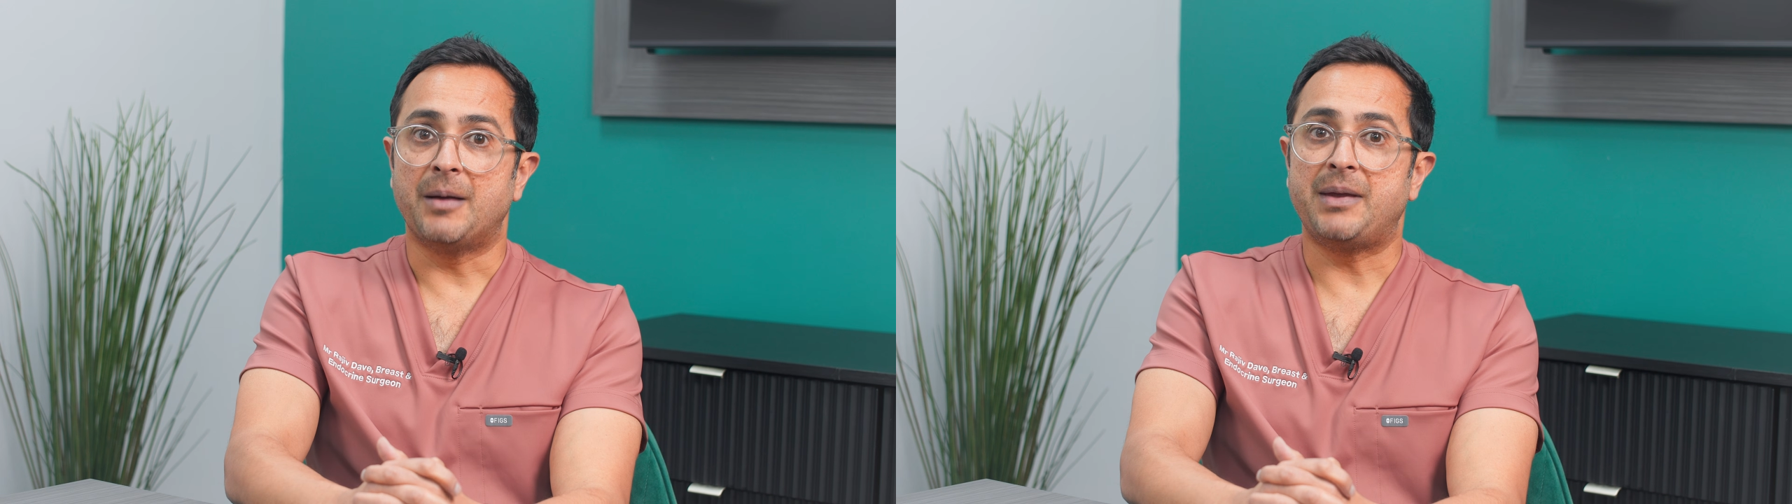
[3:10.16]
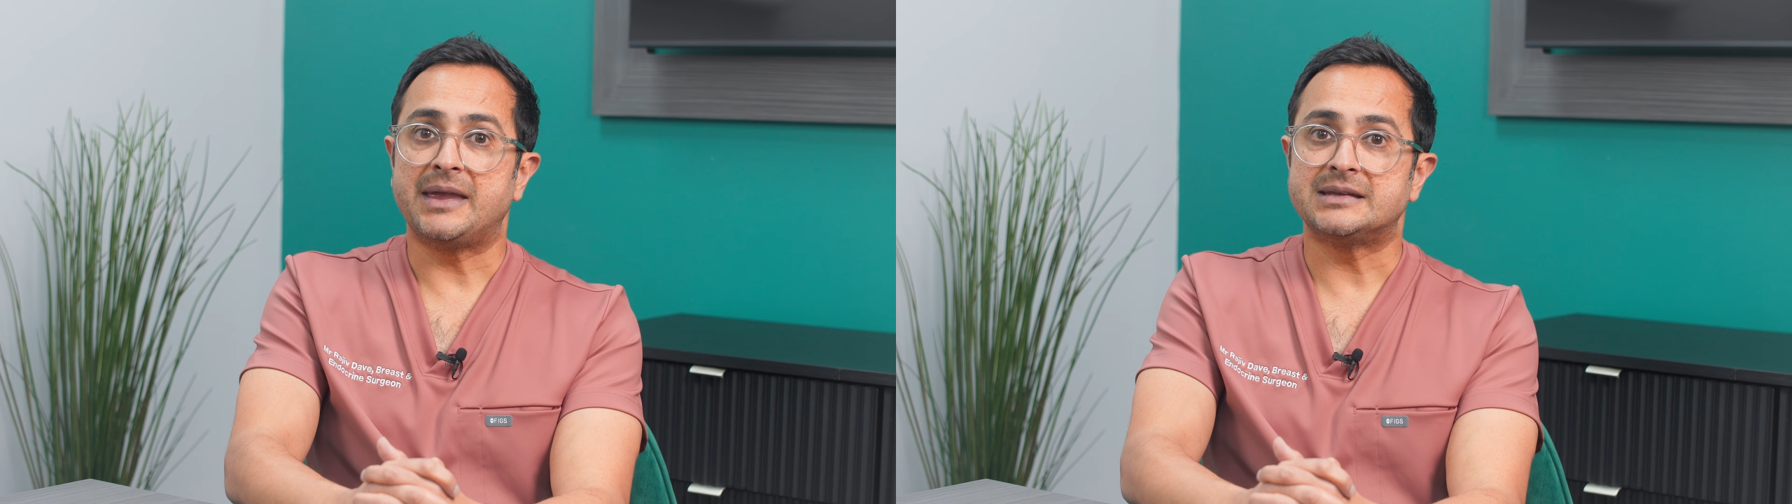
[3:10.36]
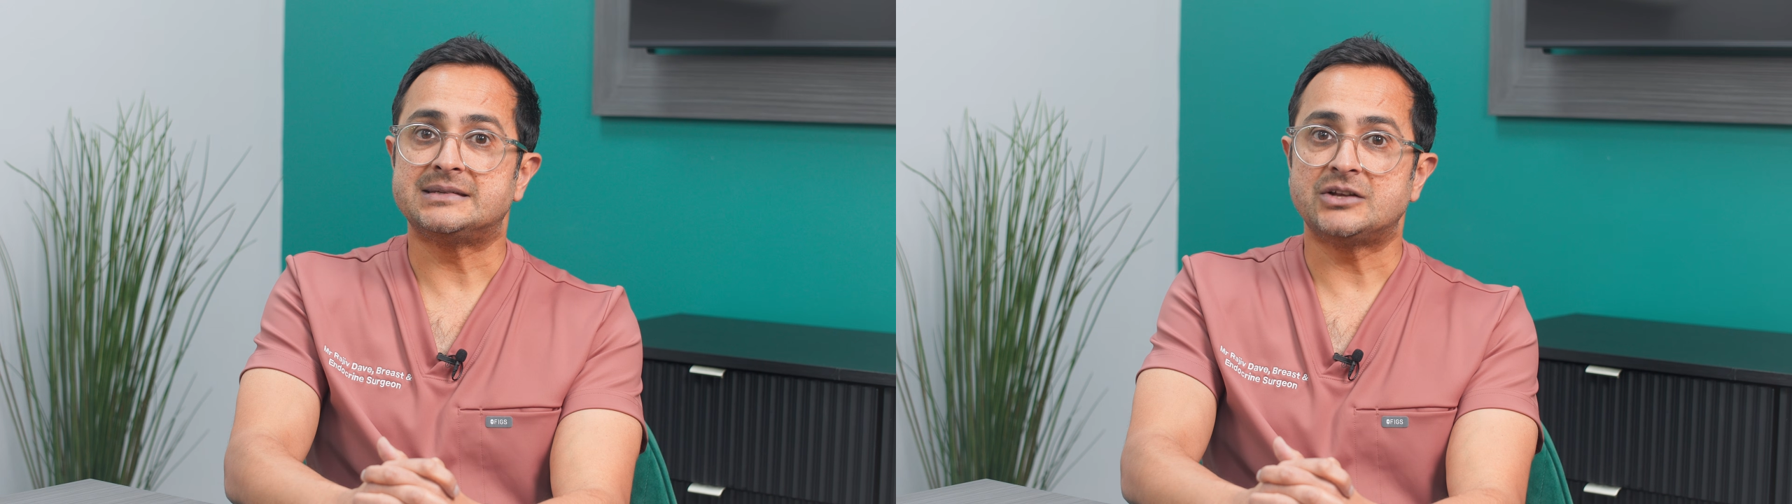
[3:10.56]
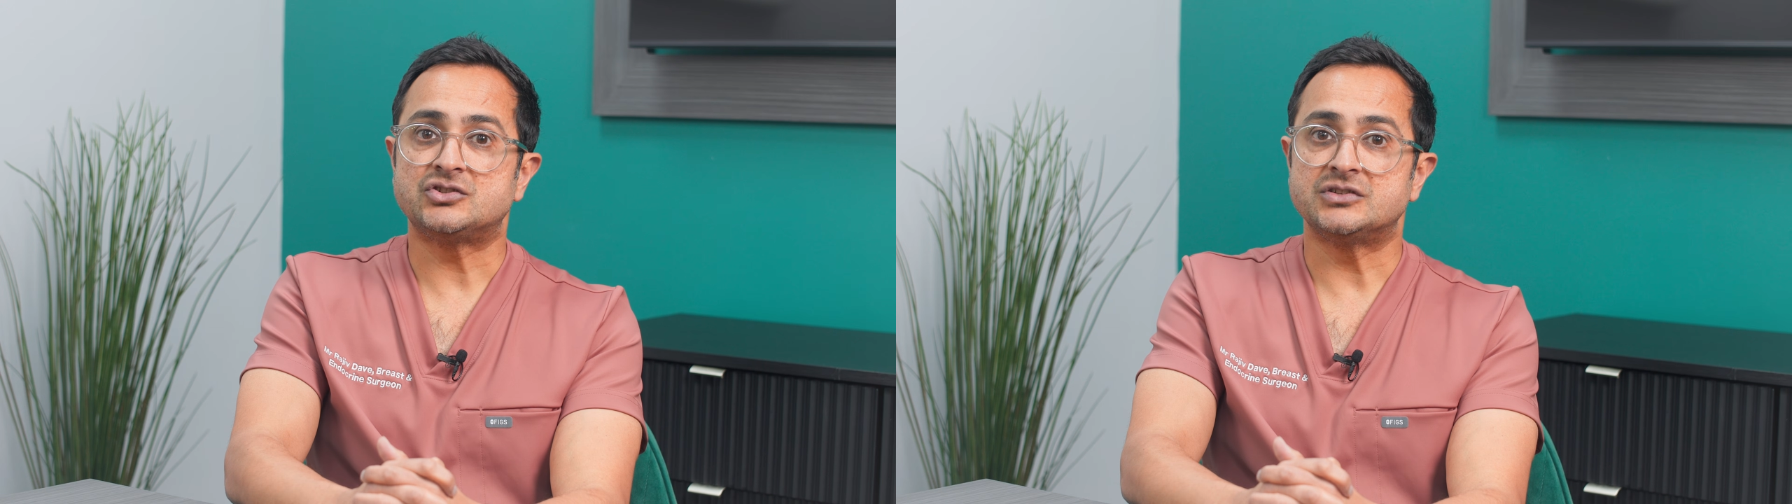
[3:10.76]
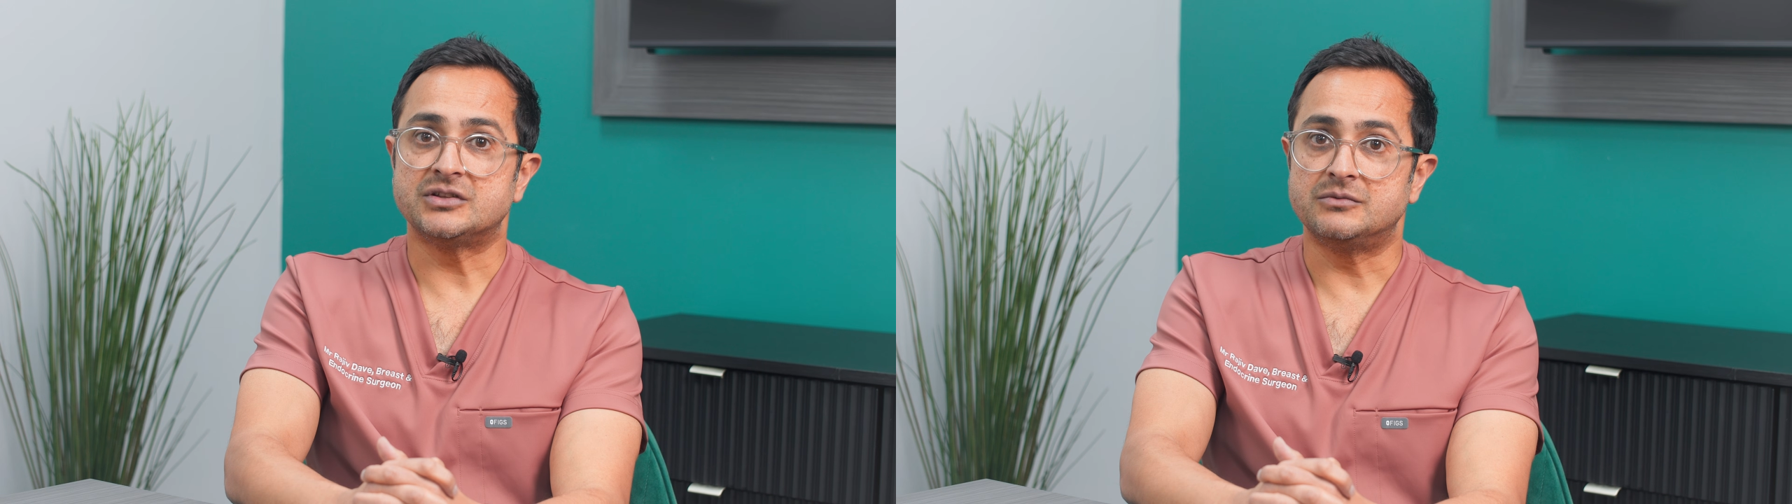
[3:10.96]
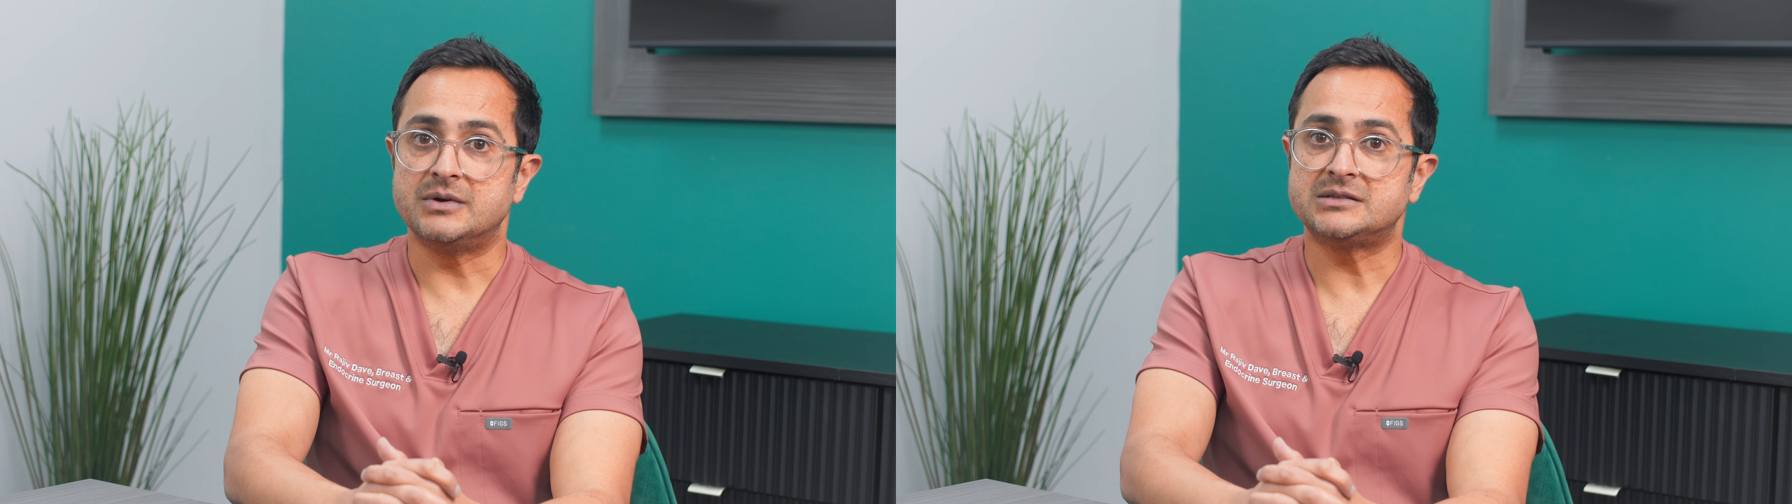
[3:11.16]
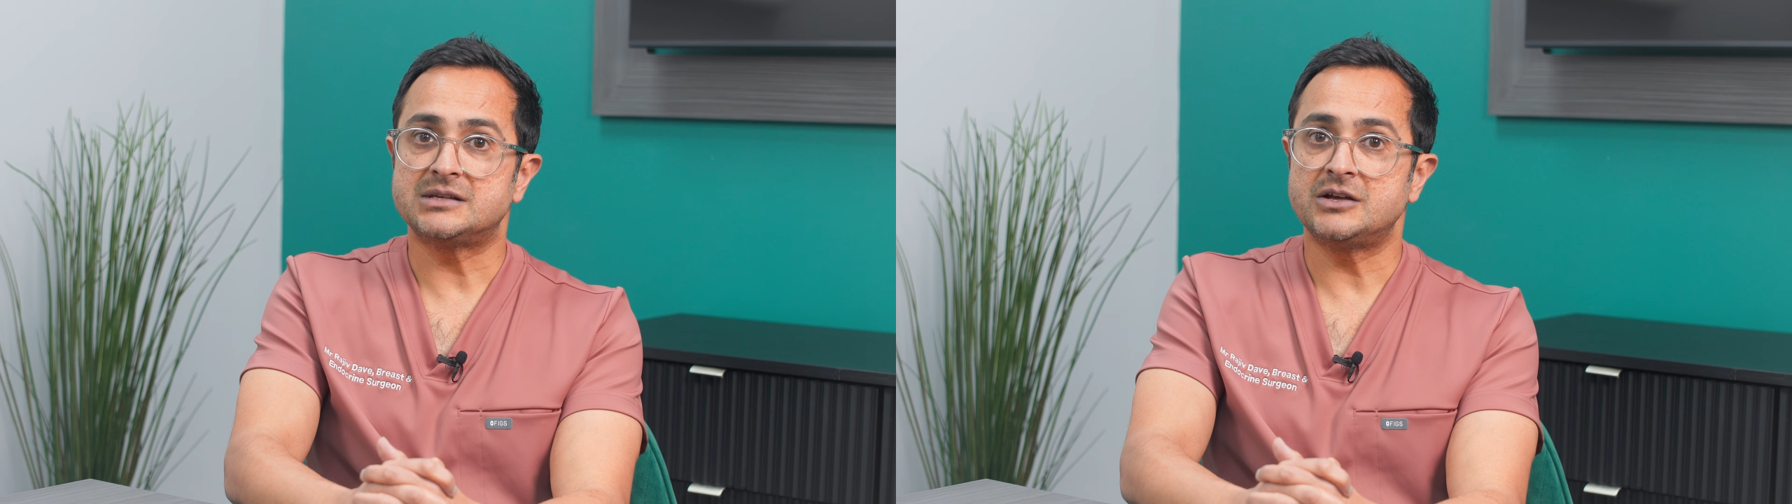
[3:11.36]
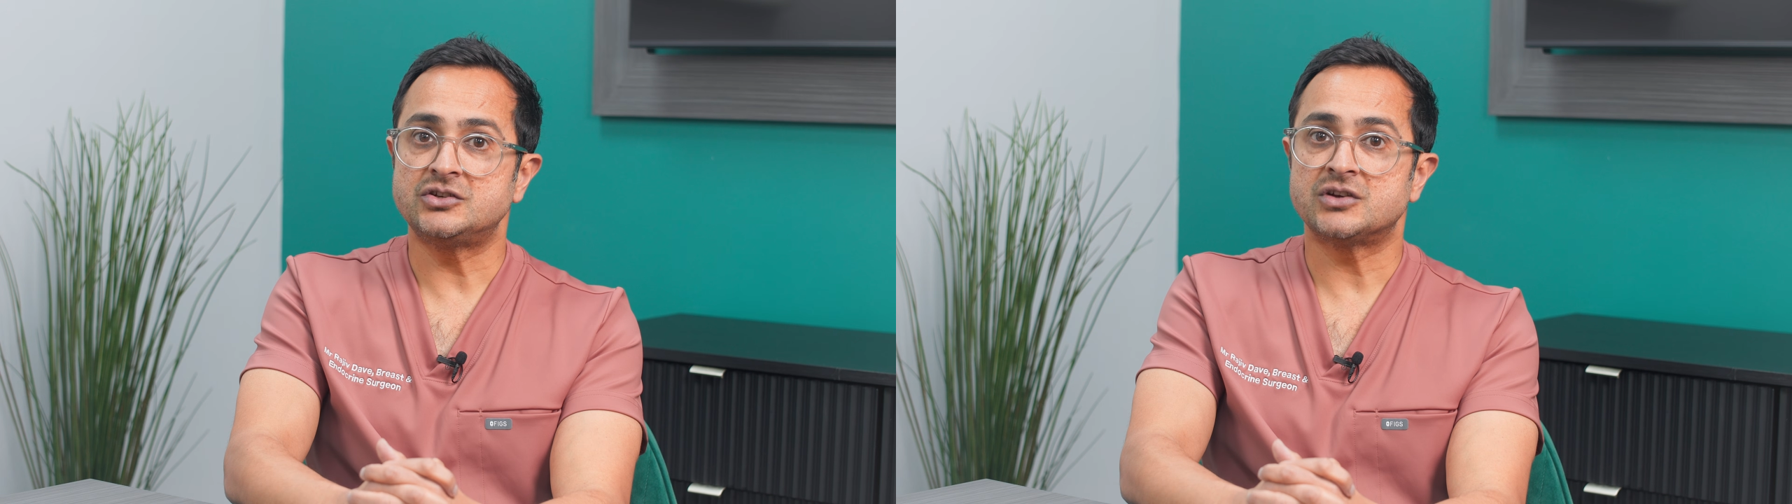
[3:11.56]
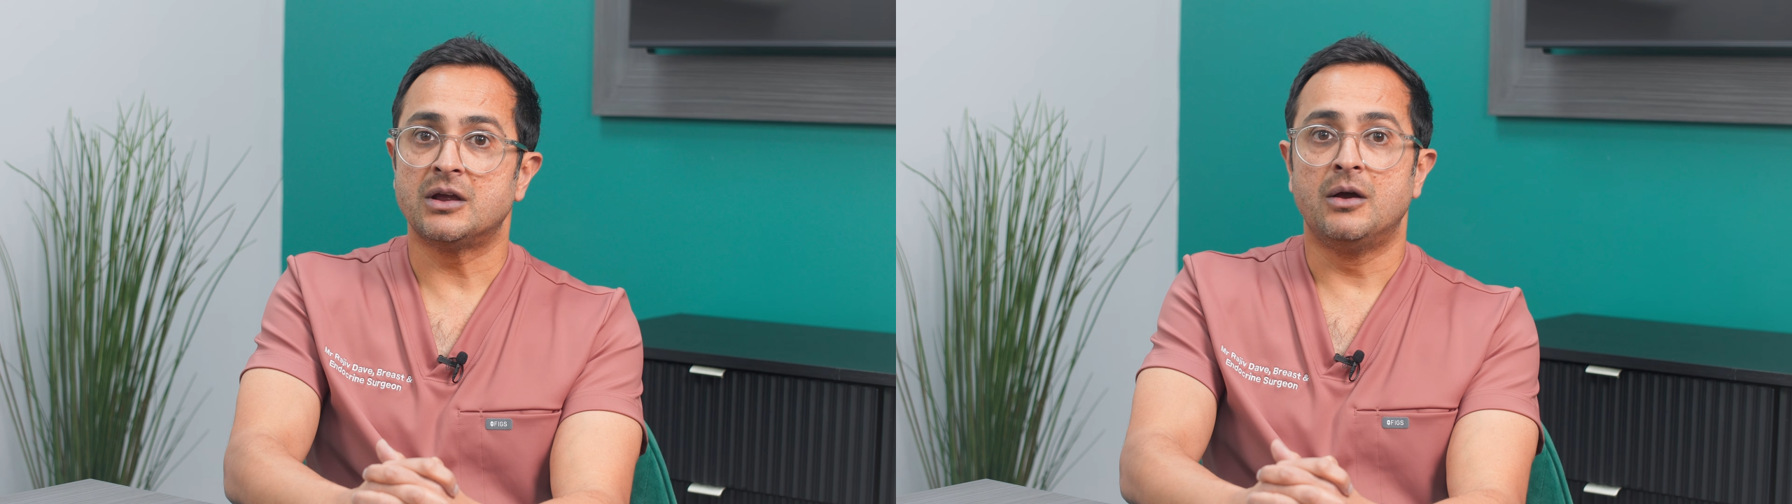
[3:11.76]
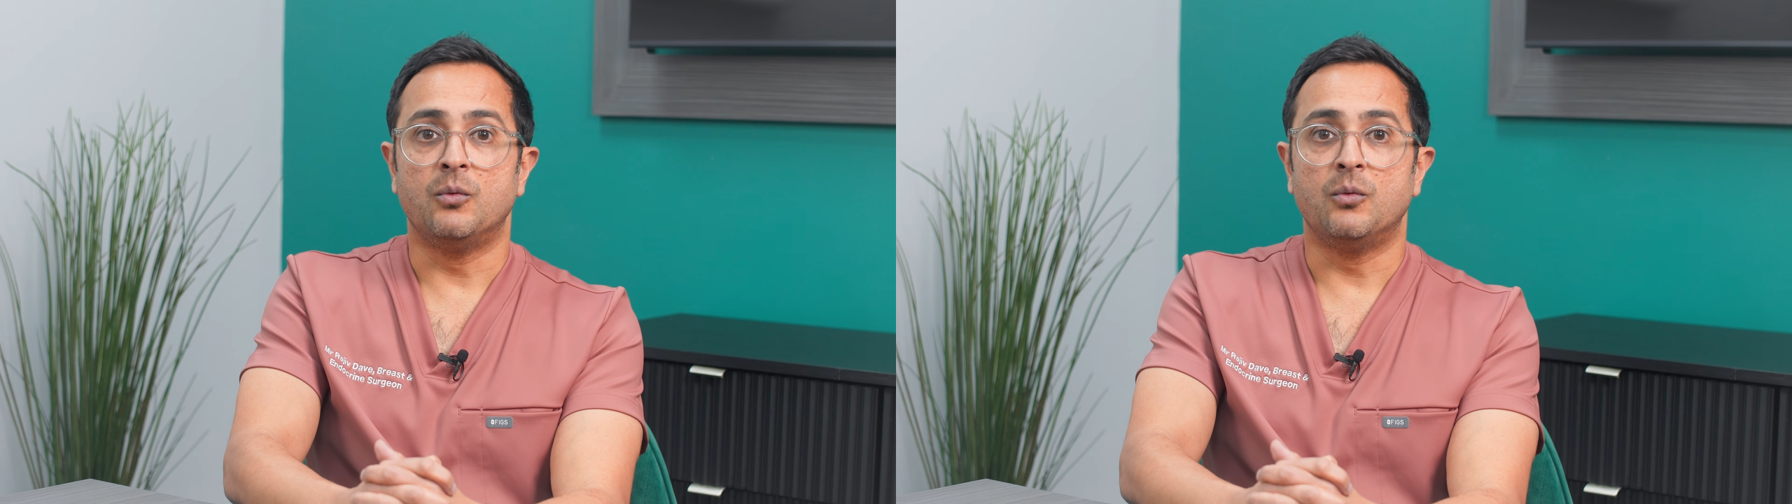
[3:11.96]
By paying attention to the research,